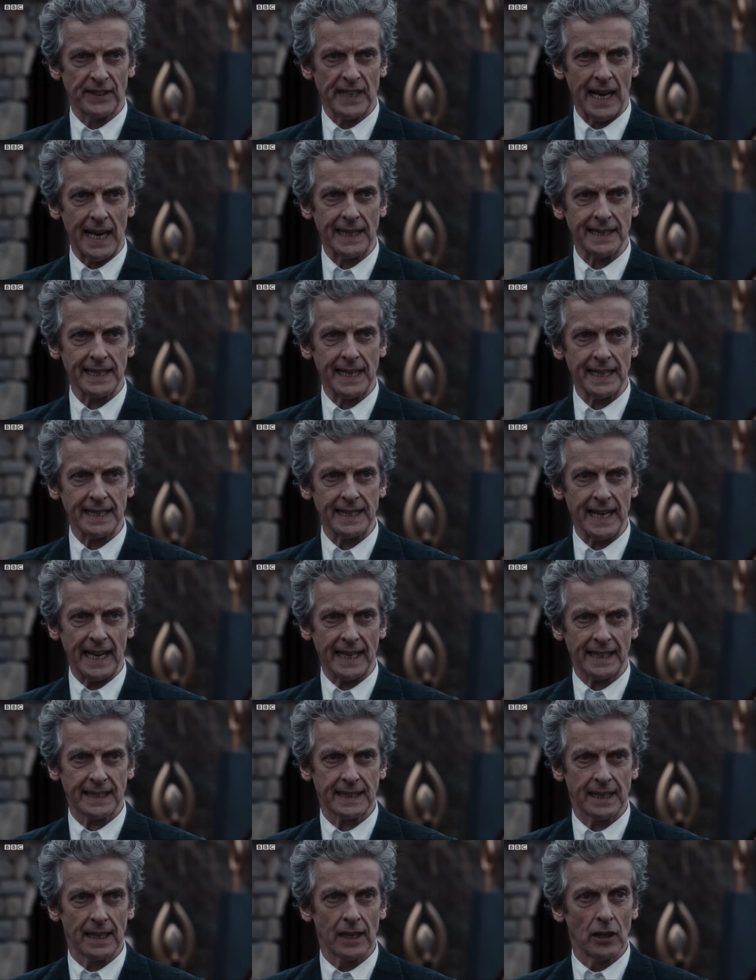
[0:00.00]
the doctor
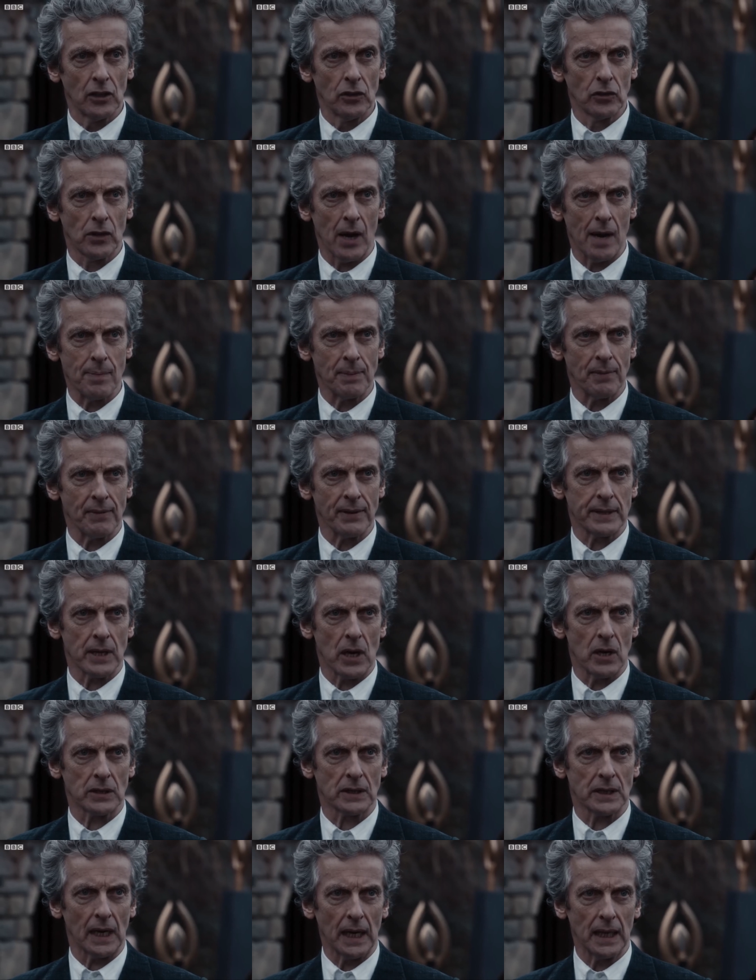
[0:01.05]
instead imprisons her
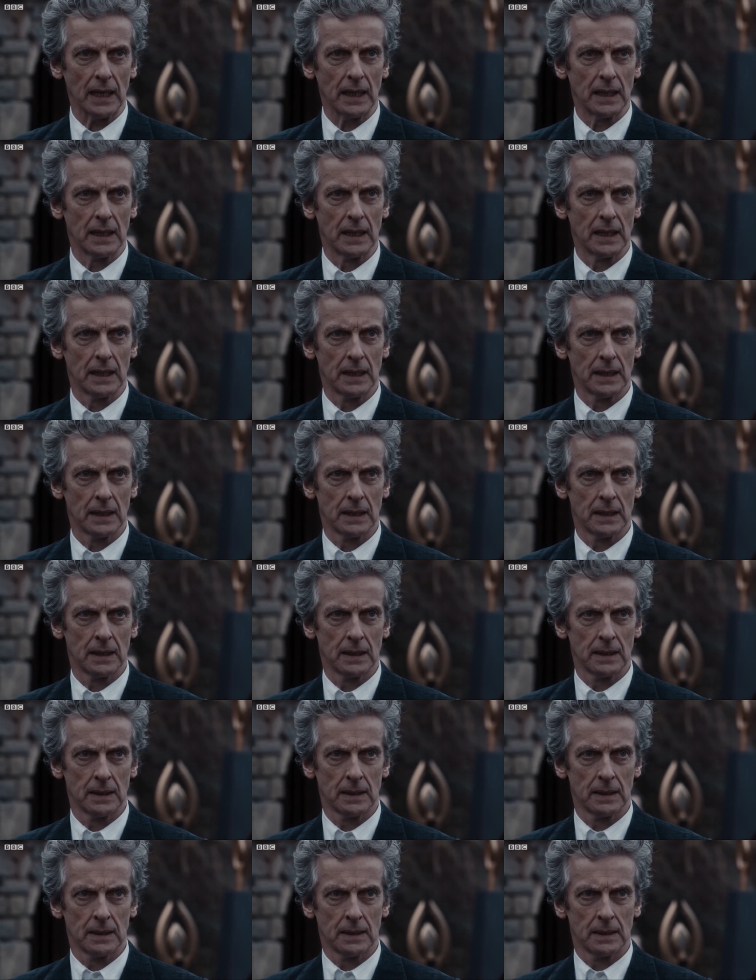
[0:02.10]
in the vault and
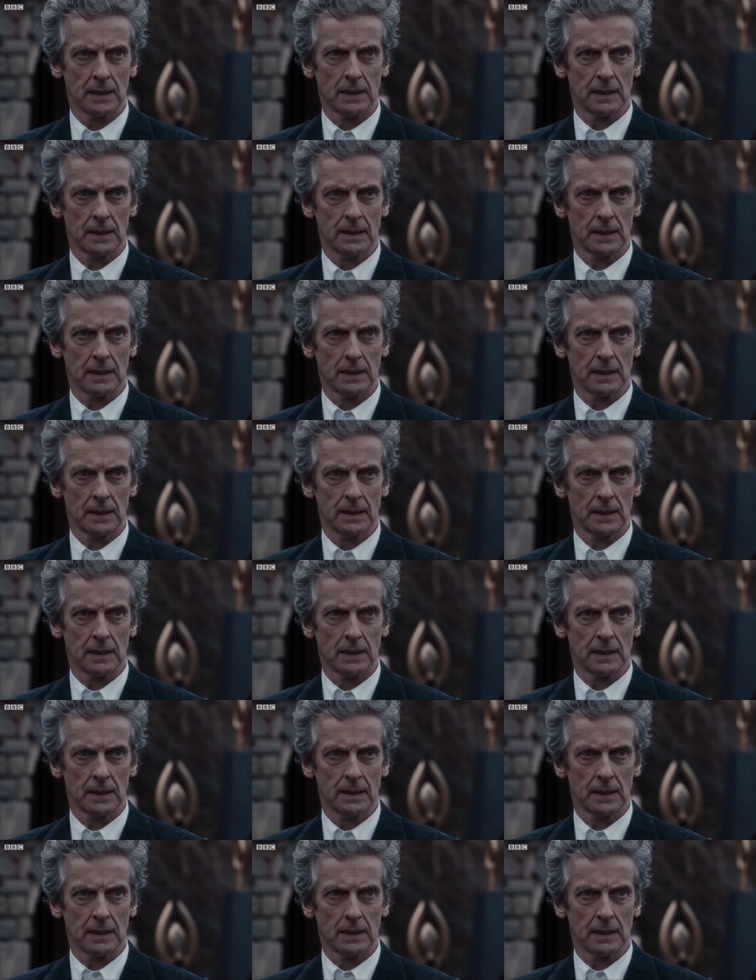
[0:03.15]
decides to